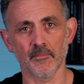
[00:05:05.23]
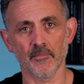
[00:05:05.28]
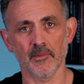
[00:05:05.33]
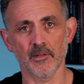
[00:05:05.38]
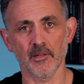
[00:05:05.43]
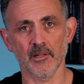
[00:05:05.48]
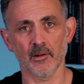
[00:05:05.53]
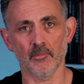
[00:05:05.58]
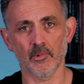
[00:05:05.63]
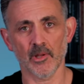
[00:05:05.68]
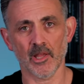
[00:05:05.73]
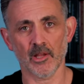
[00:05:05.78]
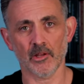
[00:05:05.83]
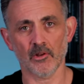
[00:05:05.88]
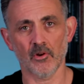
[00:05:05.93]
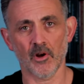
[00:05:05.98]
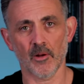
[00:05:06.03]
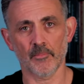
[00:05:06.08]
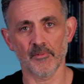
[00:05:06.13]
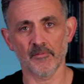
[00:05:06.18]
you know we get
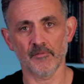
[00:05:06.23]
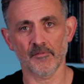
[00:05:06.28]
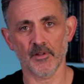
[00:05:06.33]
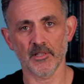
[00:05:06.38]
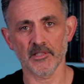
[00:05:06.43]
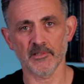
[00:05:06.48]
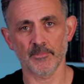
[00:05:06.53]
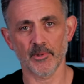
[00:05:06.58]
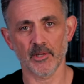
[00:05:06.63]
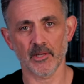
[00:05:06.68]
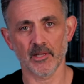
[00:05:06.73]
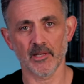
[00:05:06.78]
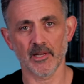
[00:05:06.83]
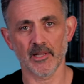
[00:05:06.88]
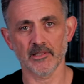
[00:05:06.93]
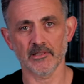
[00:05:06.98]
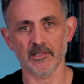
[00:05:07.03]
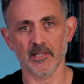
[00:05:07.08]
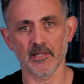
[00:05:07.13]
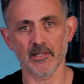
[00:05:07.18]
caught up in facebook and
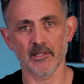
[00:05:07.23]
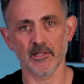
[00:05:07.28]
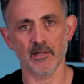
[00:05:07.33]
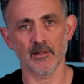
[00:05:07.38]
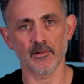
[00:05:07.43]
linkedin